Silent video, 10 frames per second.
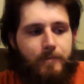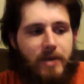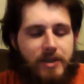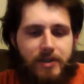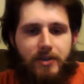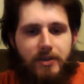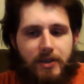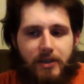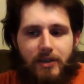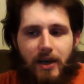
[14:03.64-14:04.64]

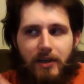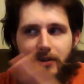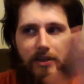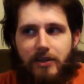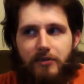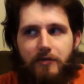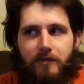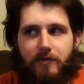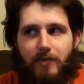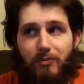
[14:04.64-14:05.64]
Basically, I live
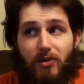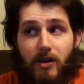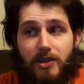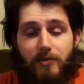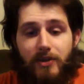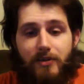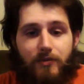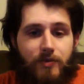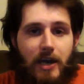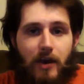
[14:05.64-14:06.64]
approximately
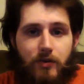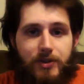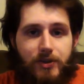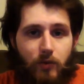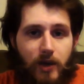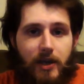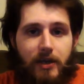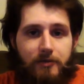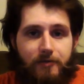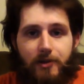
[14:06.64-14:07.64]
3 hours
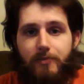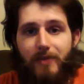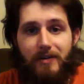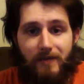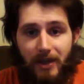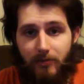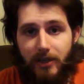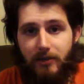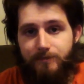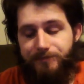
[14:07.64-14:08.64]
away from my family,